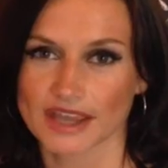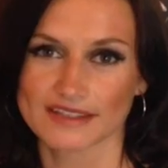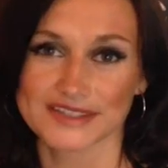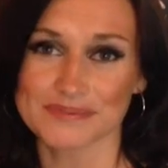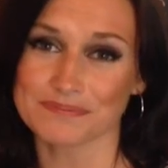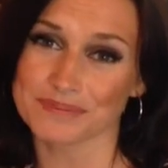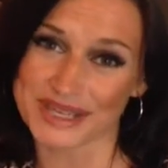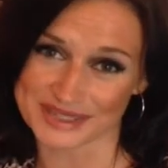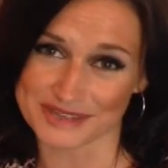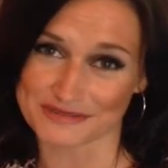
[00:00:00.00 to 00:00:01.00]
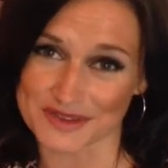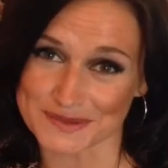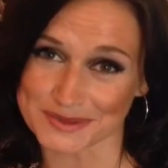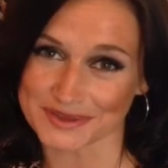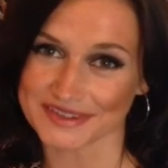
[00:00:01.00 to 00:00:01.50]
There's a big difference
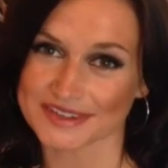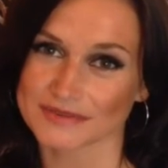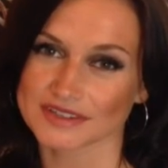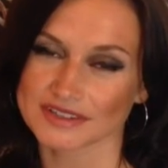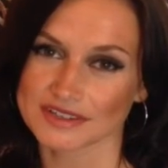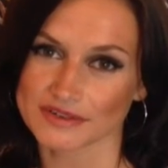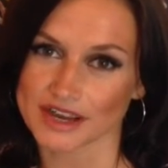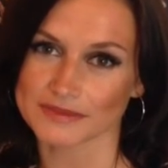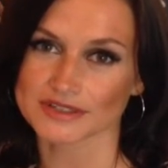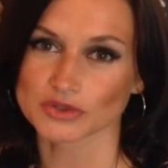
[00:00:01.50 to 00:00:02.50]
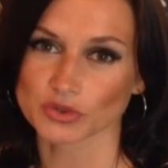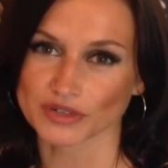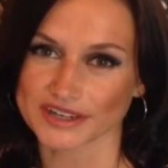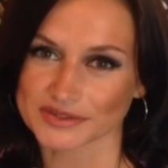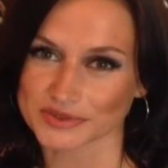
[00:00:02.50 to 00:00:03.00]
between something described as an
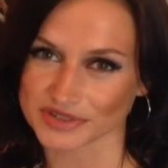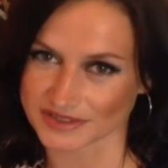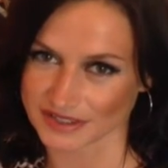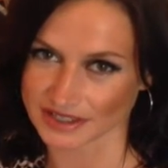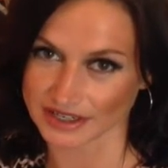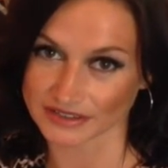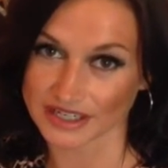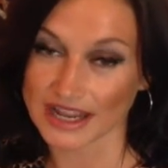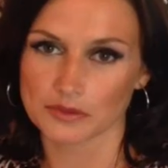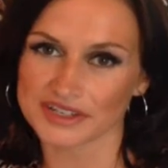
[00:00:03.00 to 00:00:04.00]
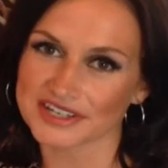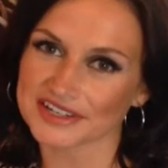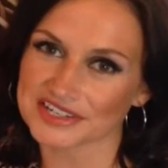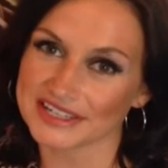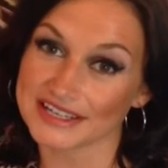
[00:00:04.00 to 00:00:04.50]
oriental dressing gown, which
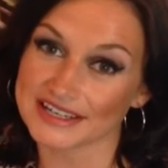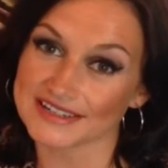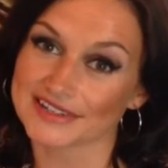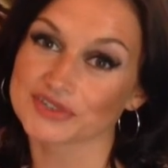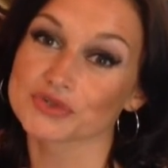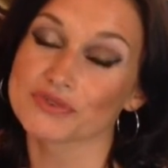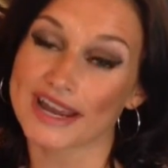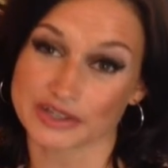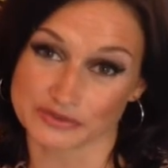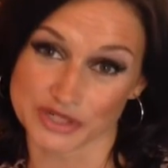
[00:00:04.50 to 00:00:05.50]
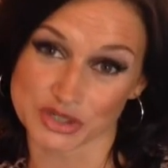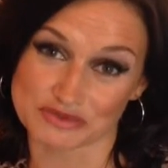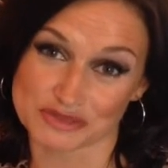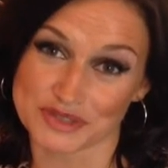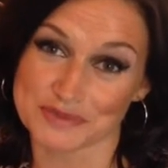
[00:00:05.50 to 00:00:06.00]
actually is a dragon robe
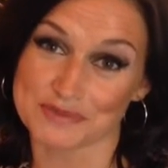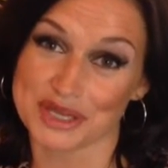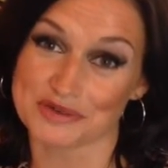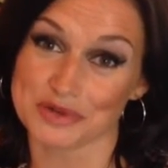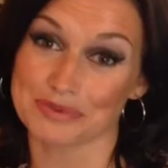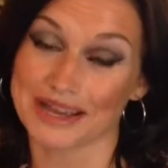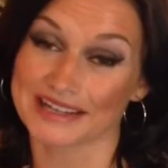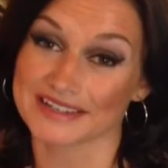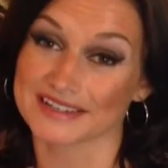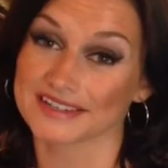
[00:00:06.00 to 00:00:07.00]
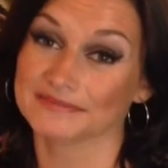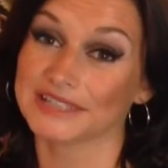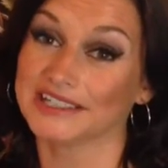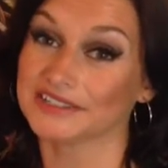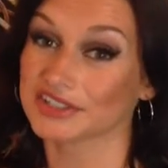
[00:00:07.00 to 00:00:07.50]
from the Imperial Palace
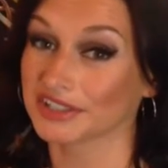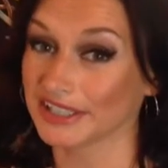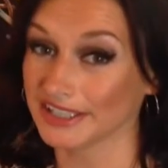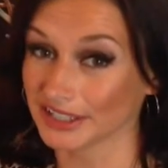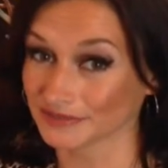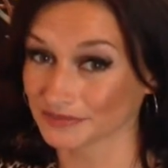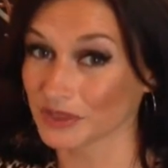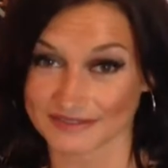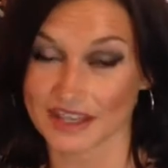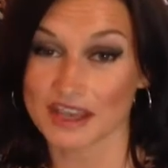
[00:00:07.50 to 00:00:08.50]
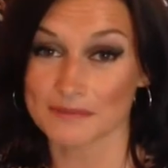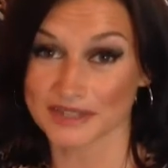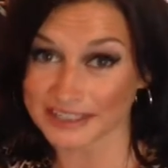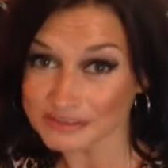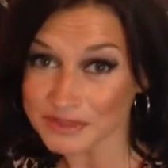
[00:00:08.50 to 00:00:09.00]
in China.
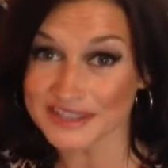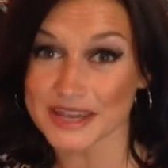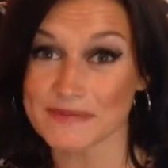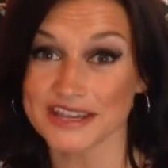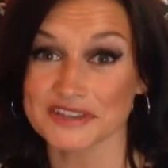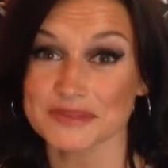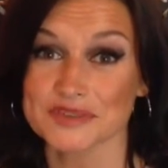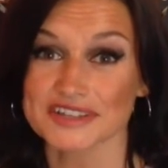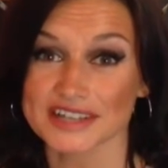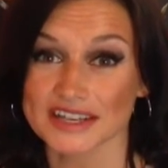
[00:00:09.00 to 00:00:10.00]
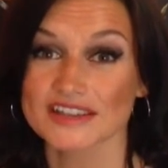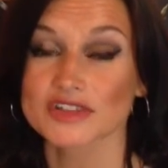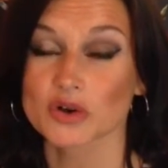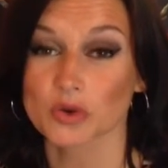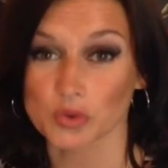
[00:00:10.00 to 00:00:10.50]
Believe me, they make these
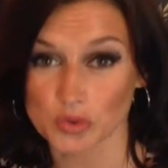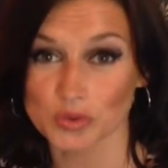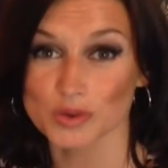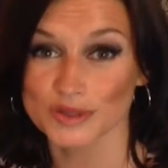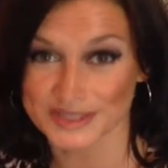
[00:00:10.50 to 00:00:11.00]
mistakes all the